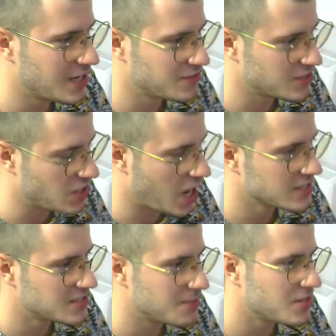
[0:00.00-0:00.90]
and the
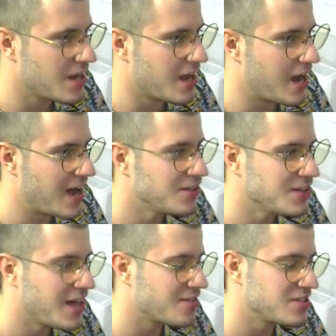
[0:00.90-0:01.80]
concept. I really
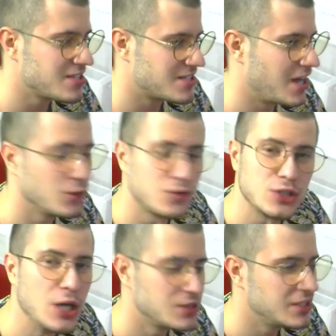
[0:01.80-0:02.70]
like this style of
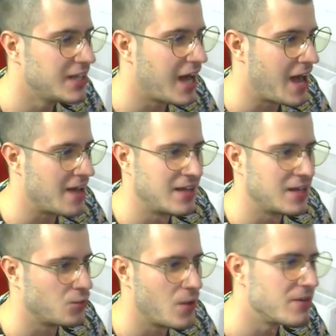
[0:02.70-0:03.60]
clothing. I
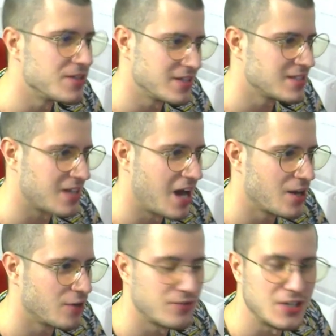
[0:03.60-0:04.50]
like wearing this
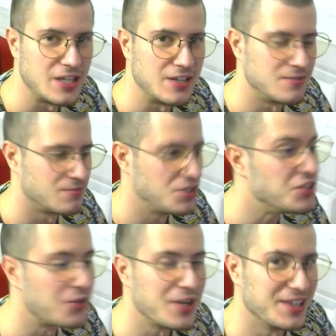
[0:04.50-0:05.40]
kind of in
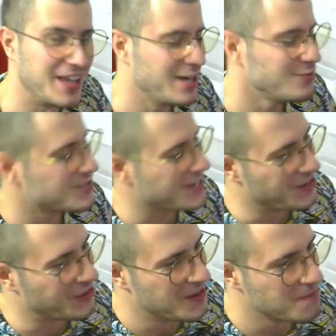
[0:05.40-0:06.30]
real life.
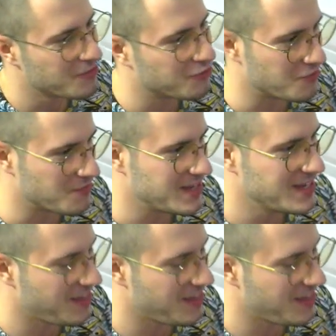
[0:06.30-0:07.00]
So for me,